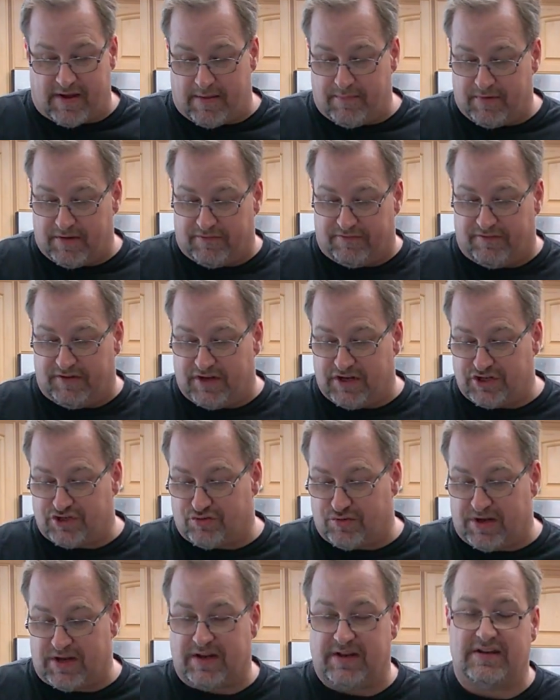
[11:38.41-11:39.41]
I'm going to finish
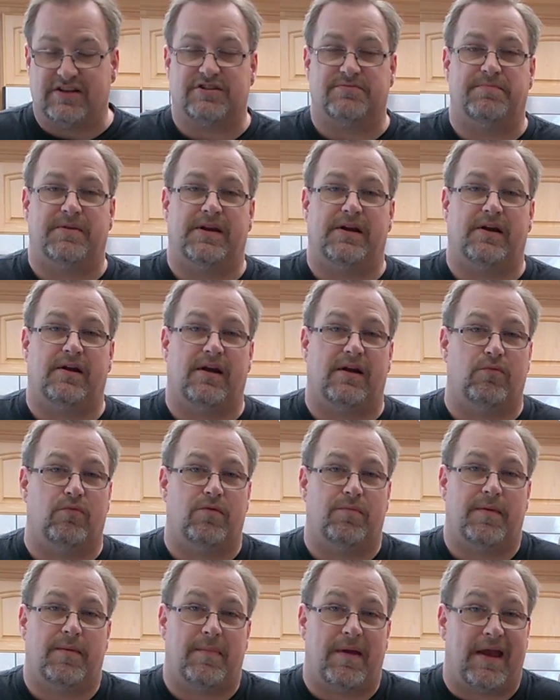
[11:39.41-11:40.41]
drinking this beer and
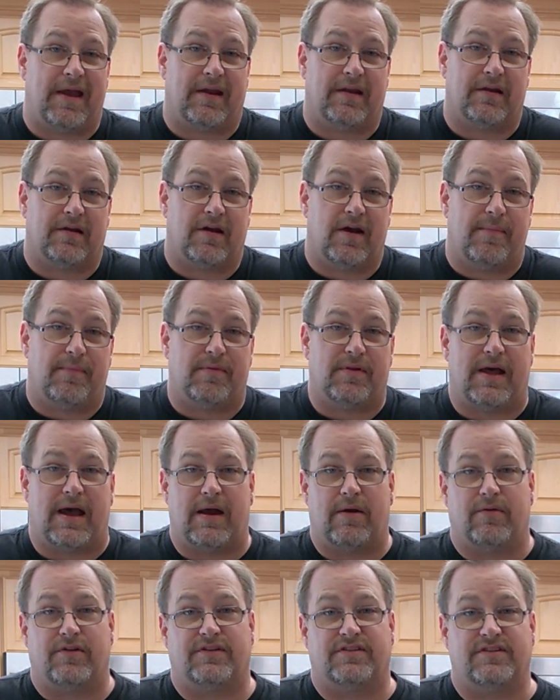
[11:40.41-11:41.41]
we'll be back in a couple
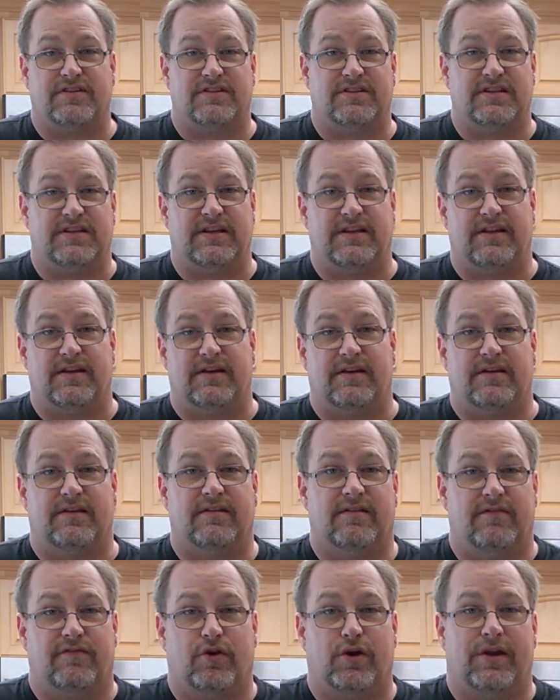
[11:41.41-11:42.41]
hours to see the
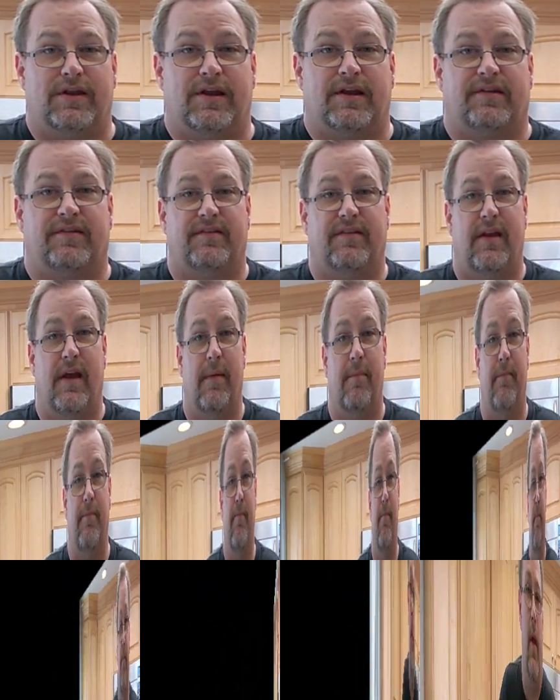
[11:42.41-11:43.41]
very next step.
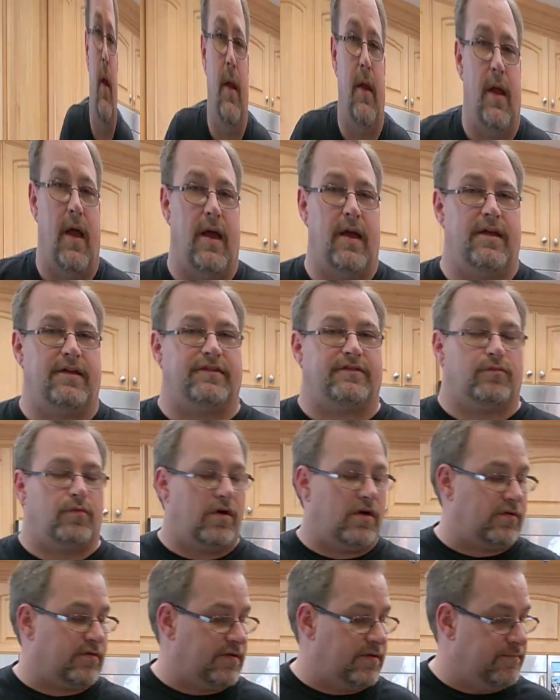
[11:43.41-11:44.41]
Hey guys,
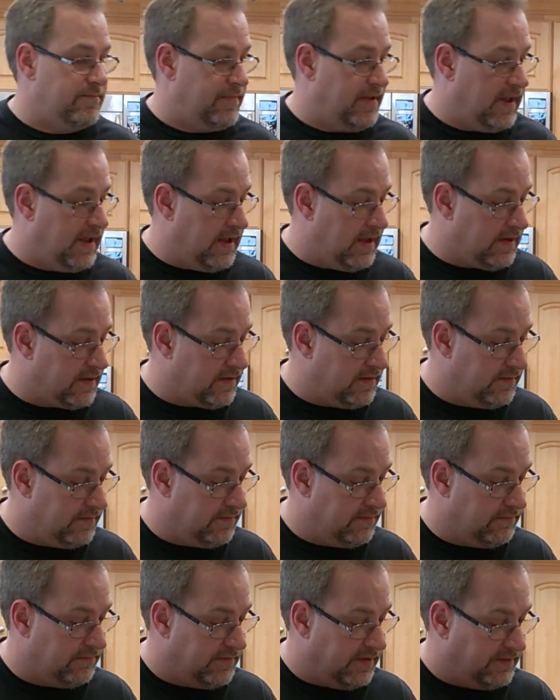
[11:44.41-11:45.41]
welcome back.
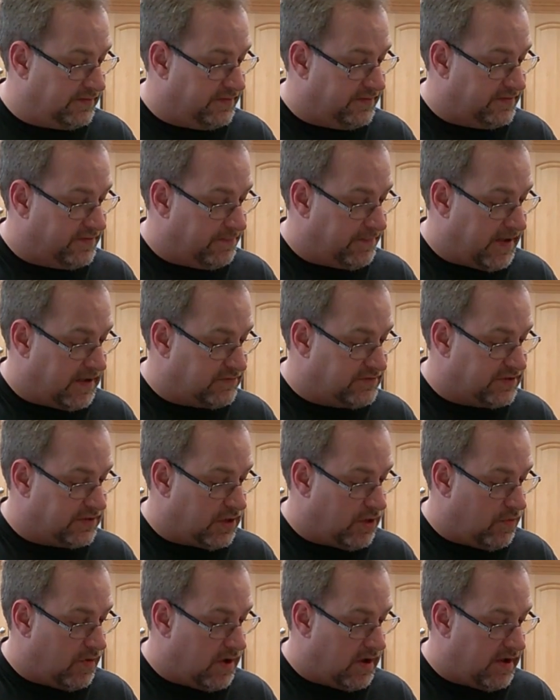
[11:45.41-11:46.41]
This is about to
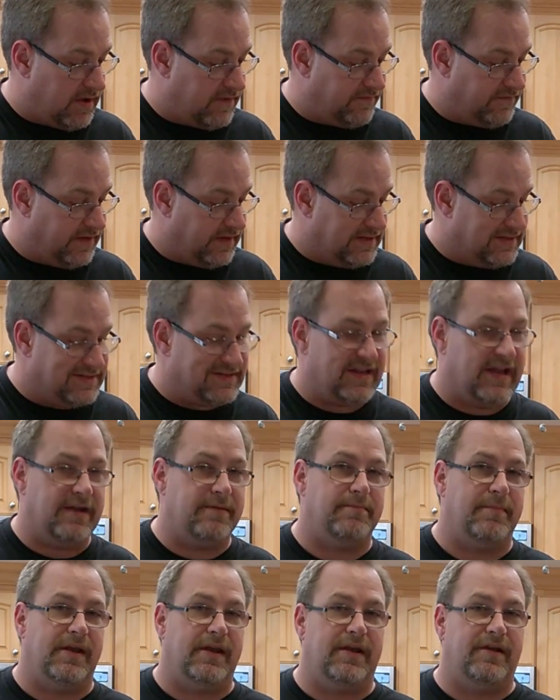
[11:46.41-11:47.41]
go off in
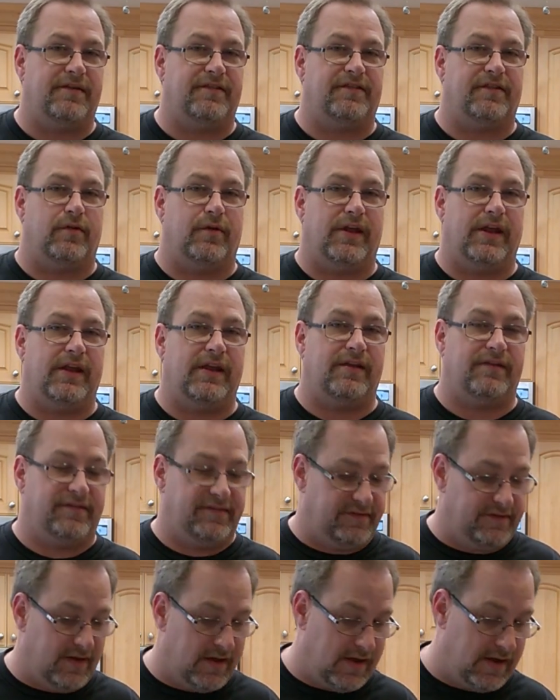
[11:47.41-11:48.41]
10 minutes, so it is
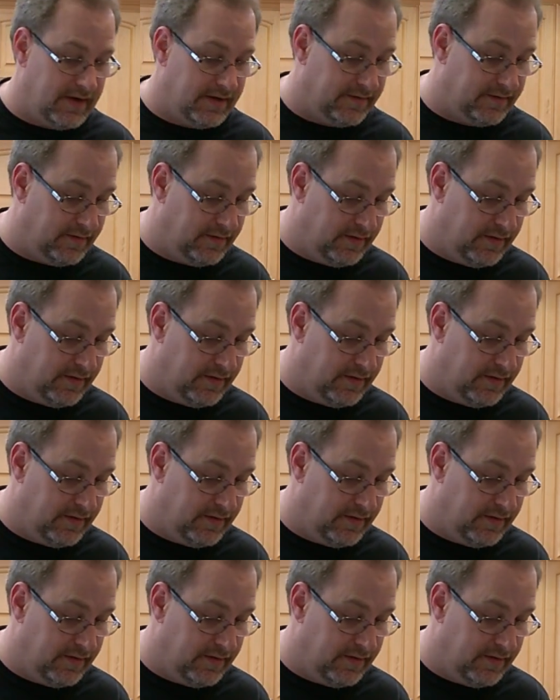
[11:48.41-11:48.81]
done.